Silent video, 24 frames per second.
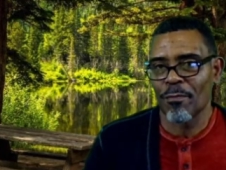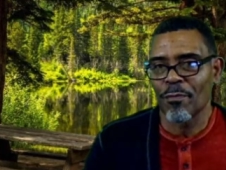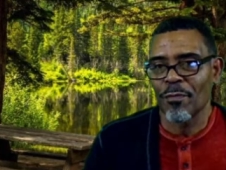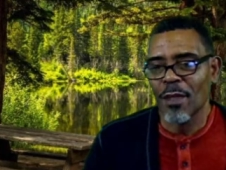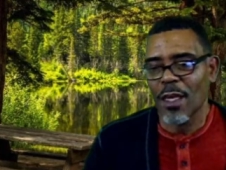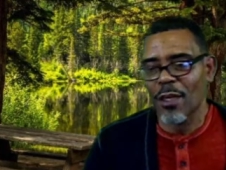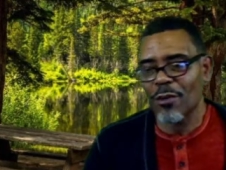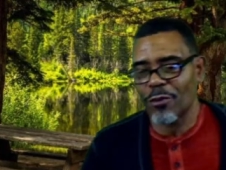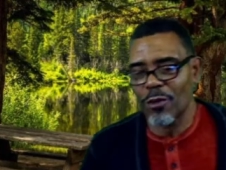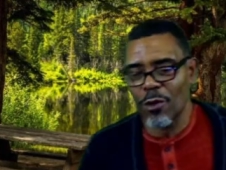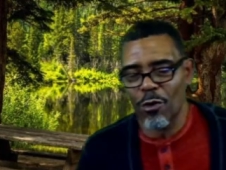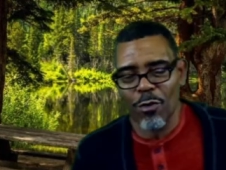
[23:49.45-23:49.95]

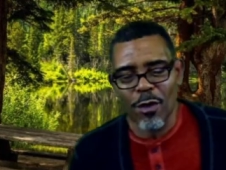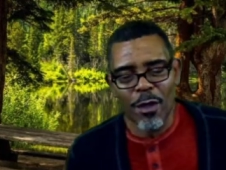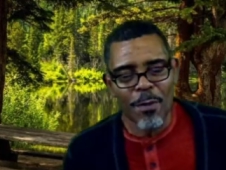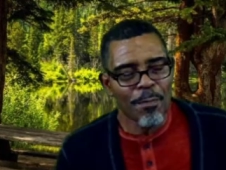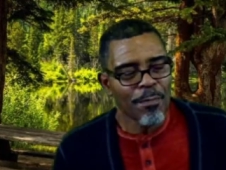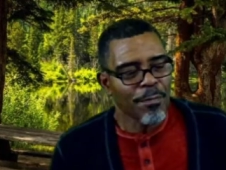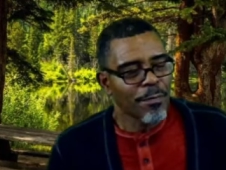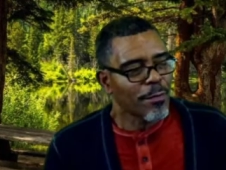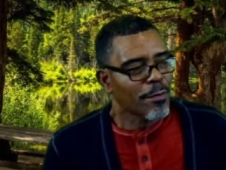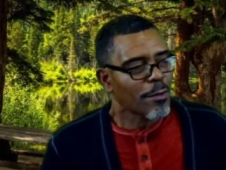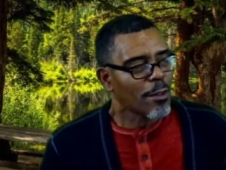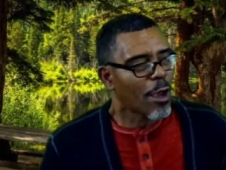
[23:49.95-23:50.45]
And so,
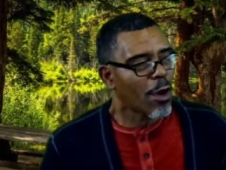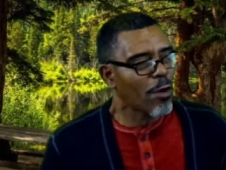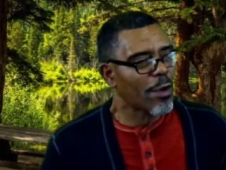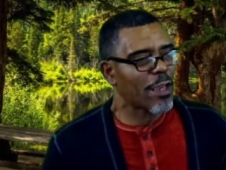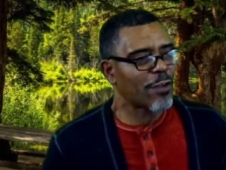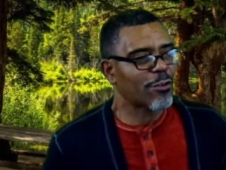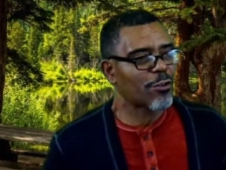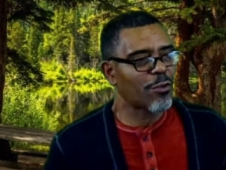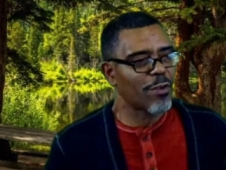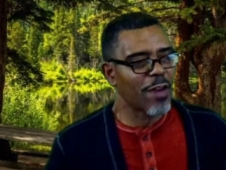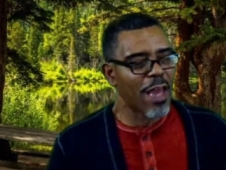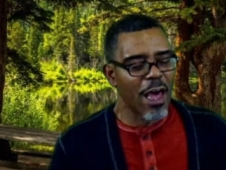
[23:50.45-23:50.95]
okay,
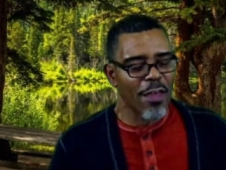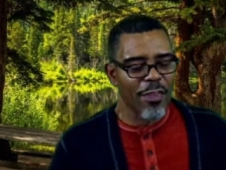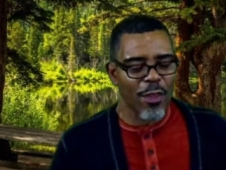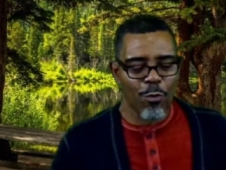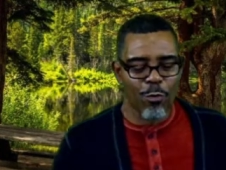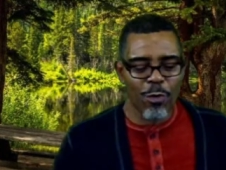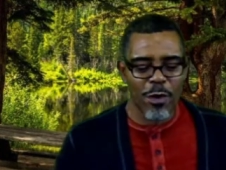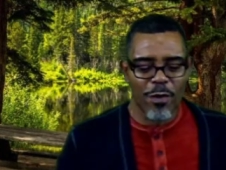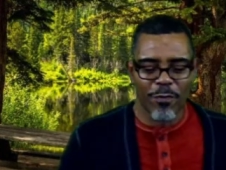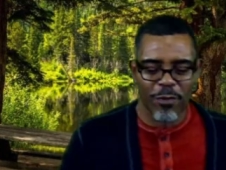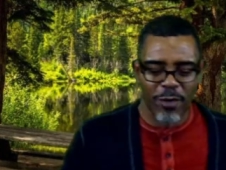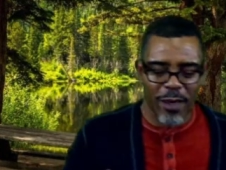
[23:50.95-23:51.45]
so now that
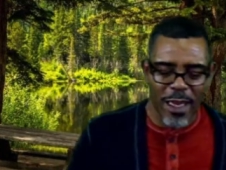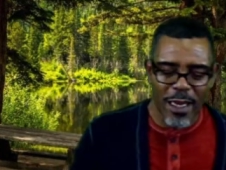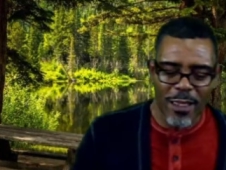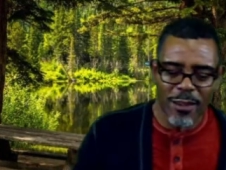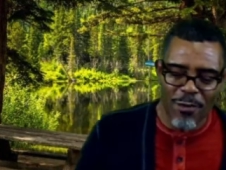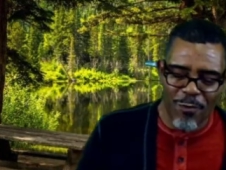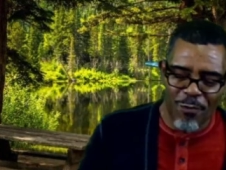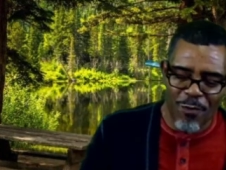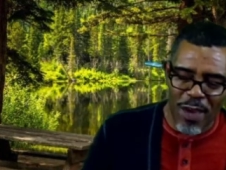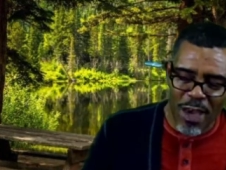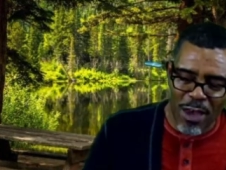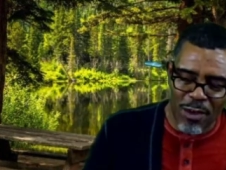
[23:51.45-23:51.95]
we've laid the
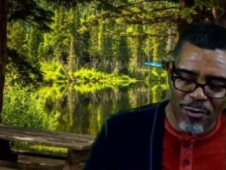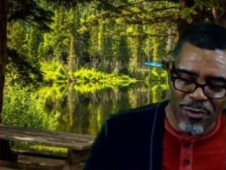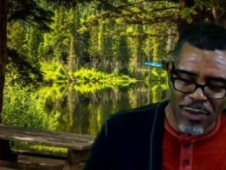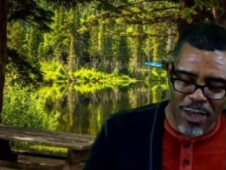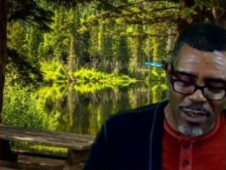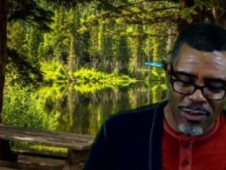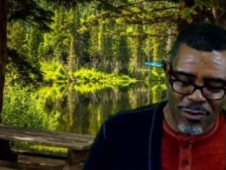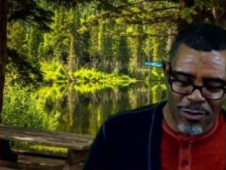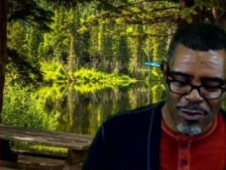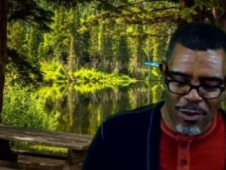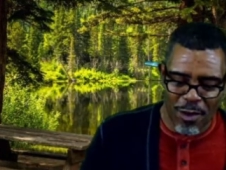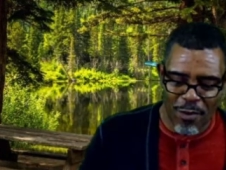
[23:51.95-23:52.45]

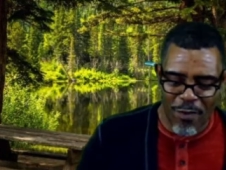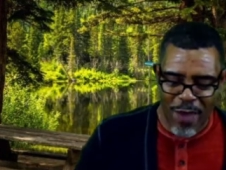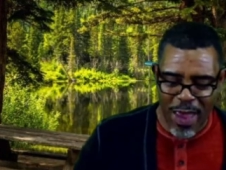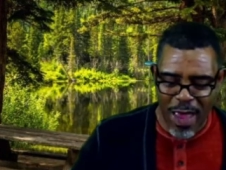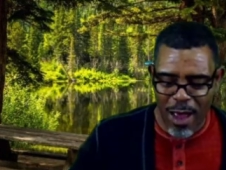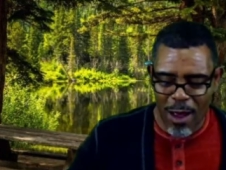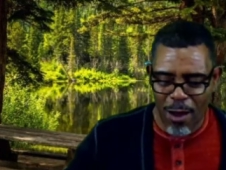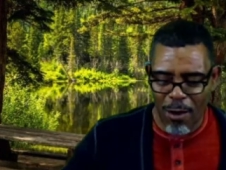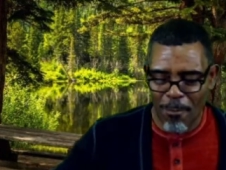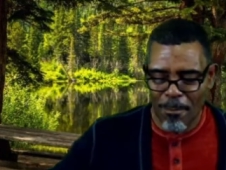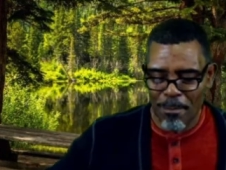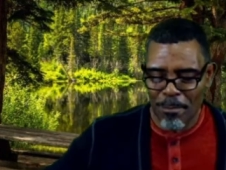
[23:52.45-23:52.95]
foundation of
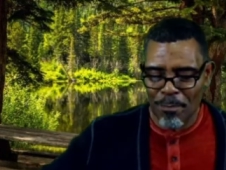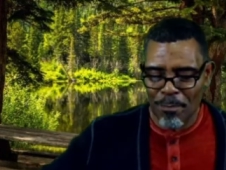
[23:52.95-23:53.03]
how